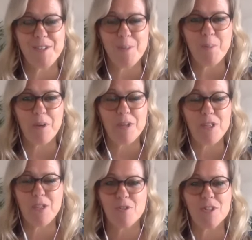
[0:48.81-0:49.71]
to bring to
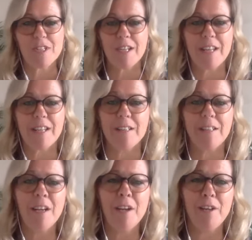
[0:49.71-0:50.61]
you just a little
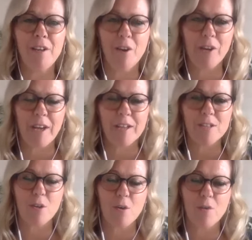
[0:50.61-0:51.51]
nugget
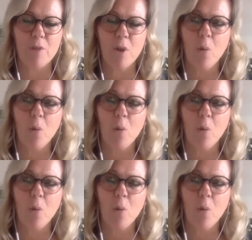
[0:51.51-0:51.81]
of